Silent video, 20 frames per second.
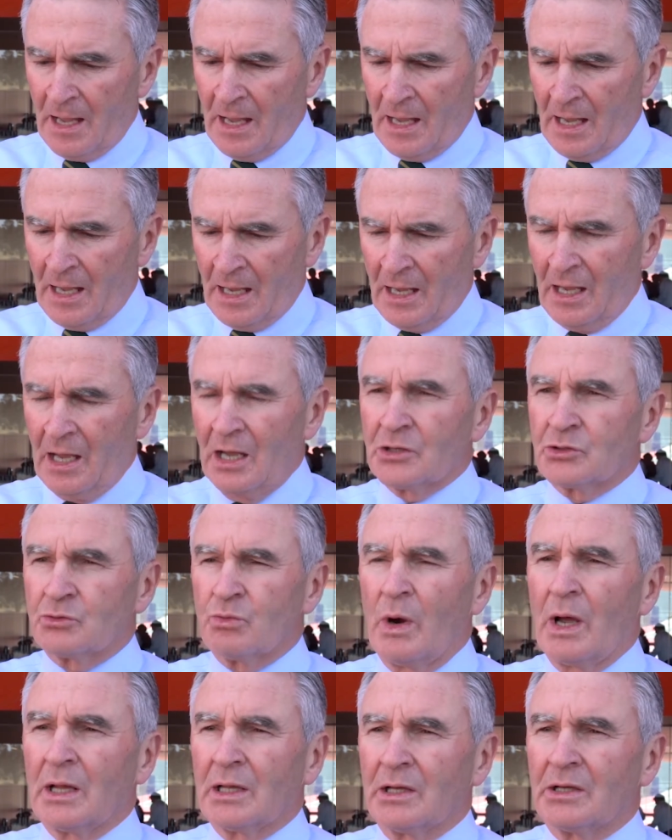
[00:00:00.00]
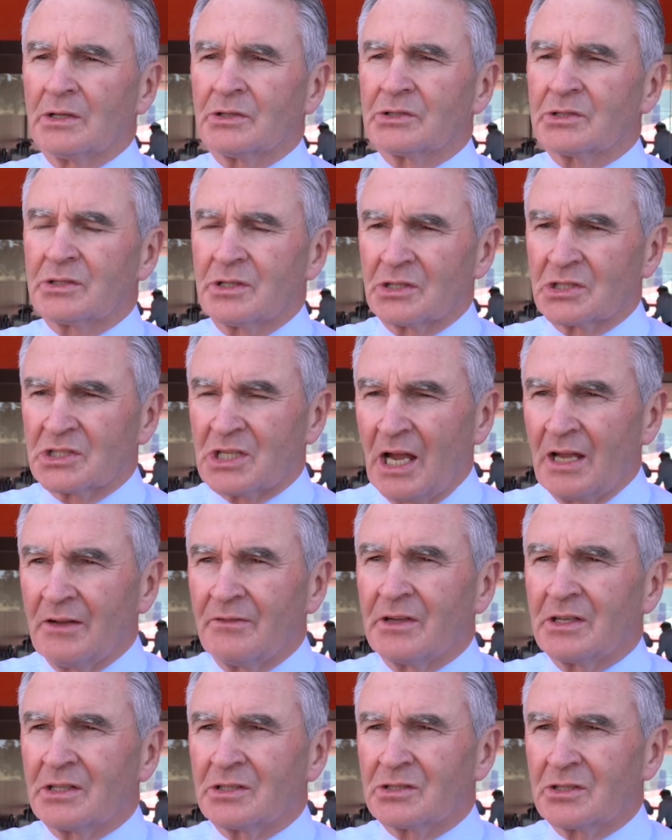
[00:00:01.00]
as well as the
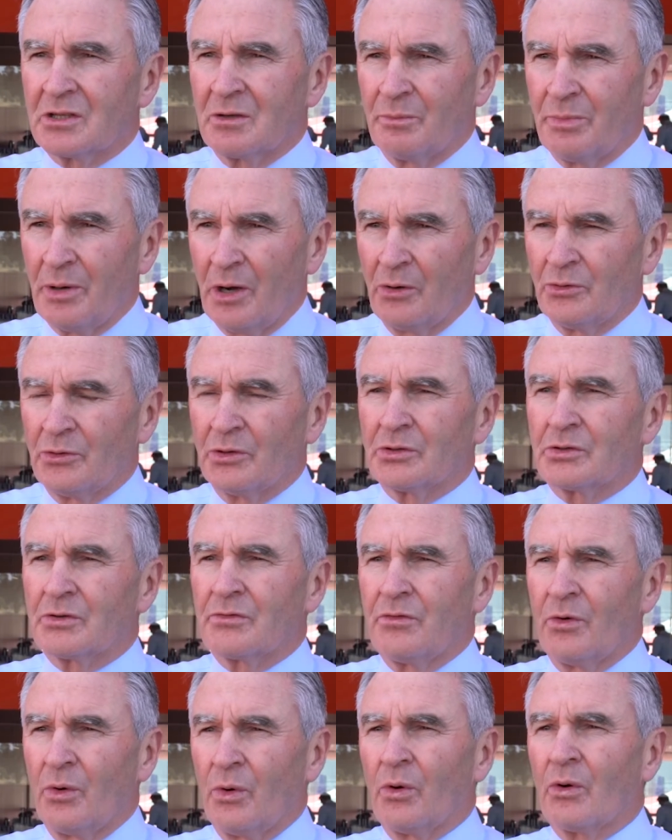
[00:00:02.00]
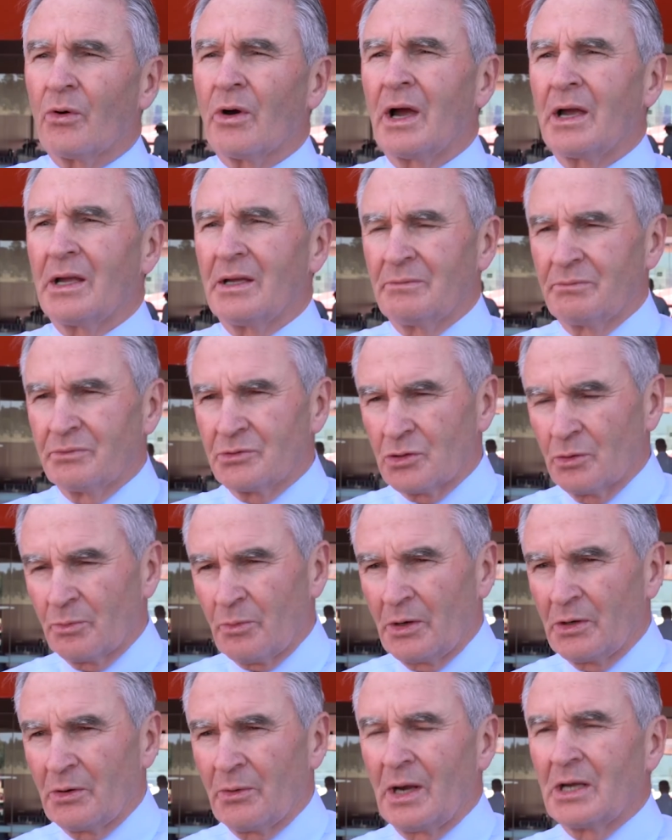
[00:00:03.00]
savings components for a
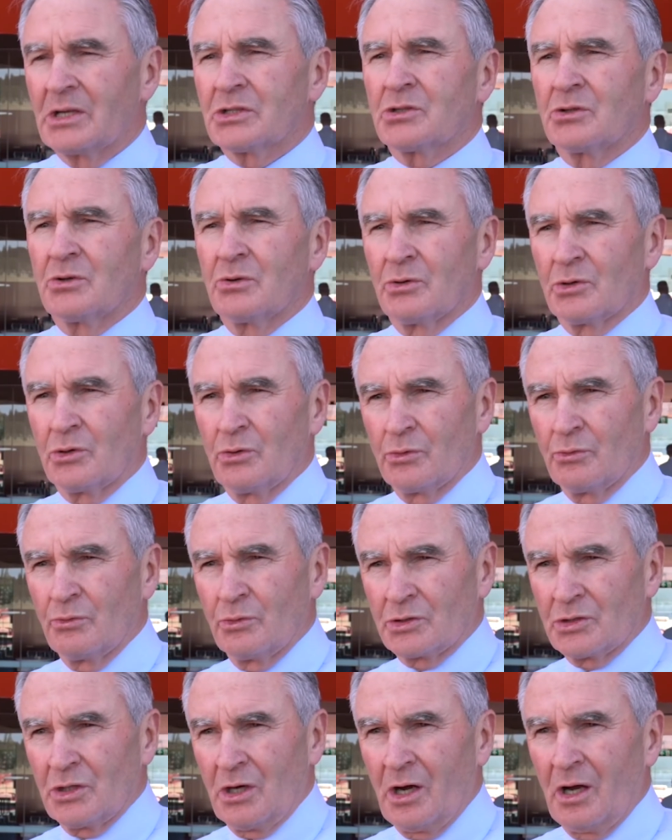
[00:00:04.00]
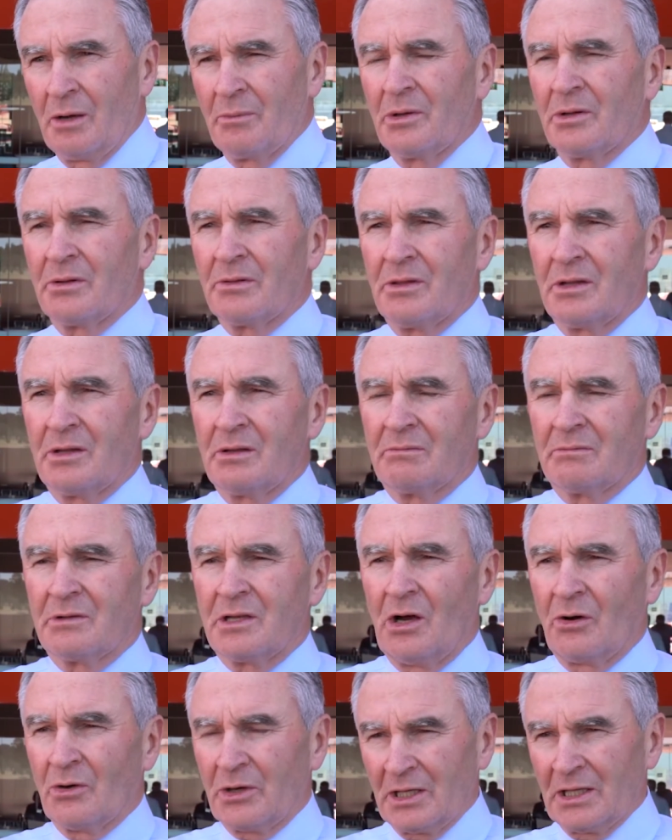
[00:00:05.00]
superannuation or a good retirement, the
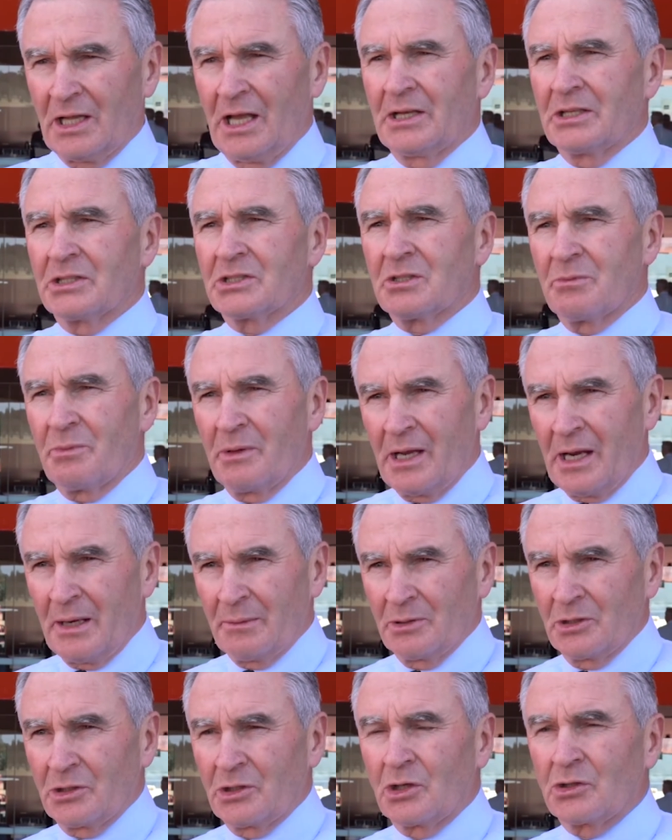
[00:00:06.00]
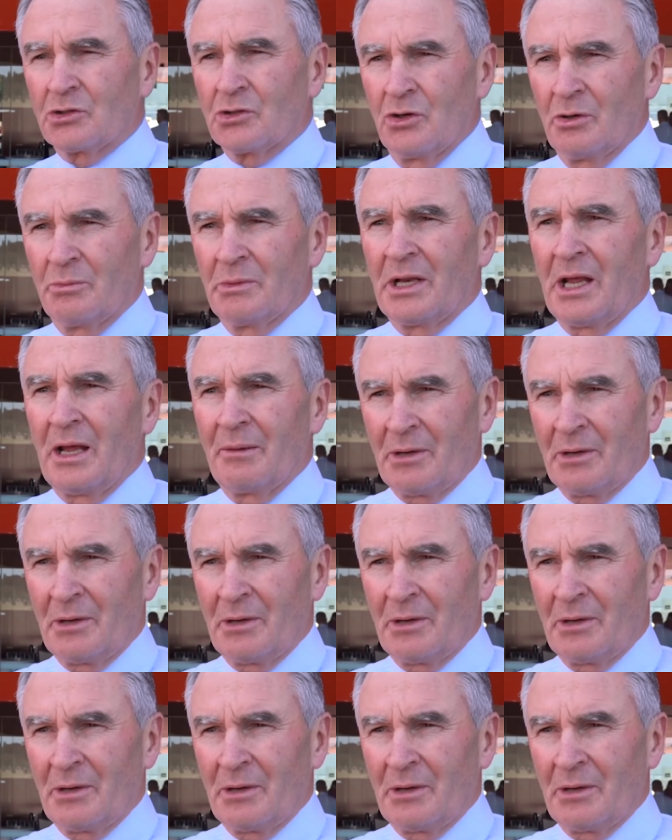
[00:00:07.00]
calculators to be able to determine how